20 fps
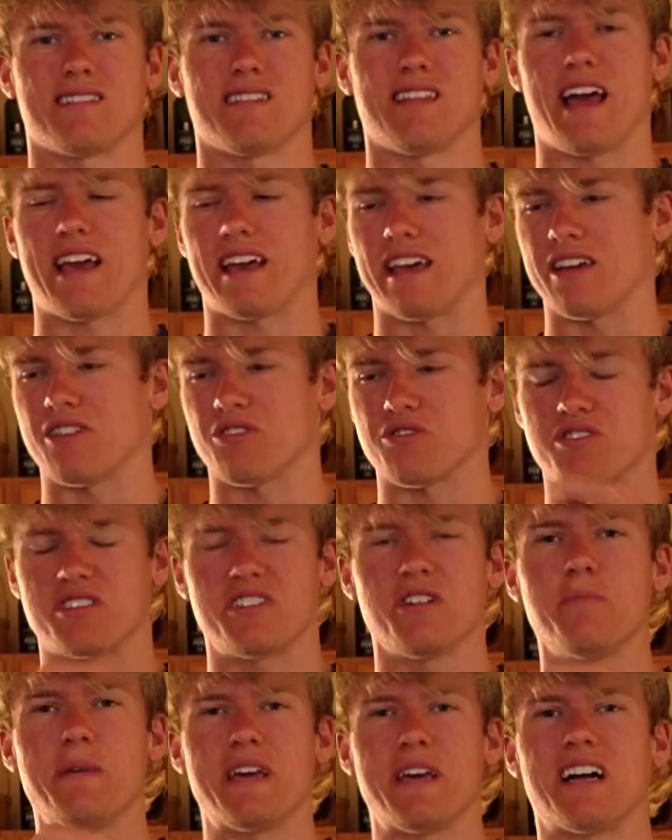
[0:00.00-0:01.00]
Like, it'll
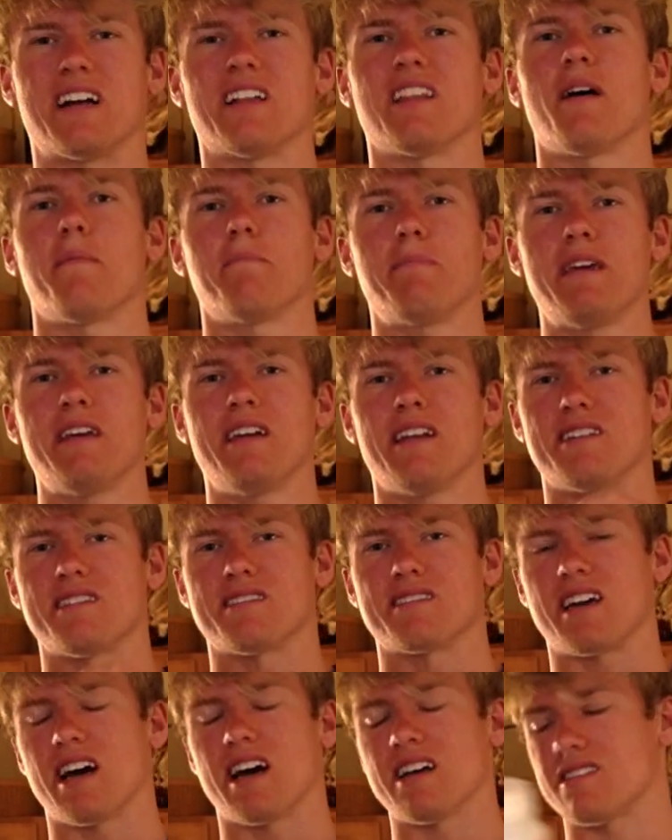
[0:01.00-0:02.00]
still be clumpy and
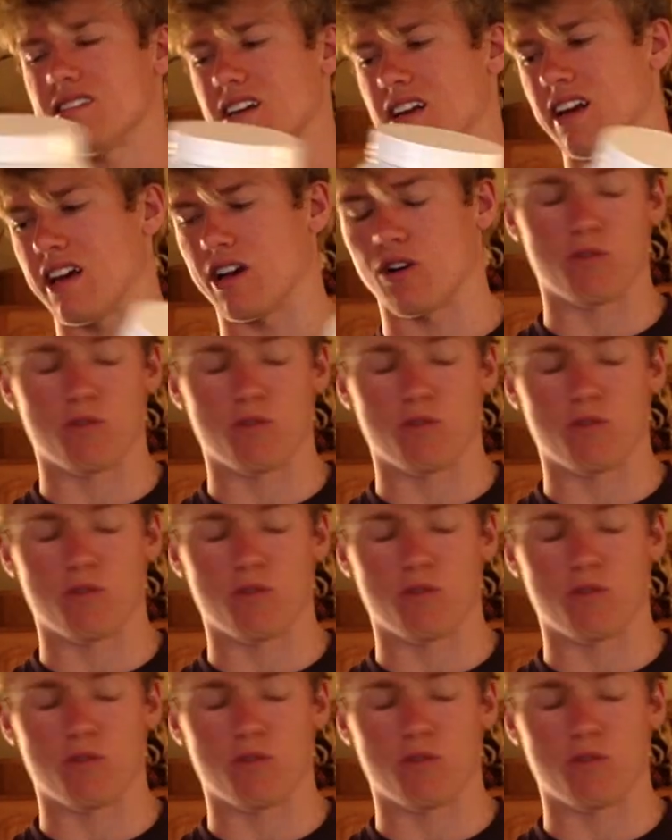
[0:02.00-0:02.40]
disgusting and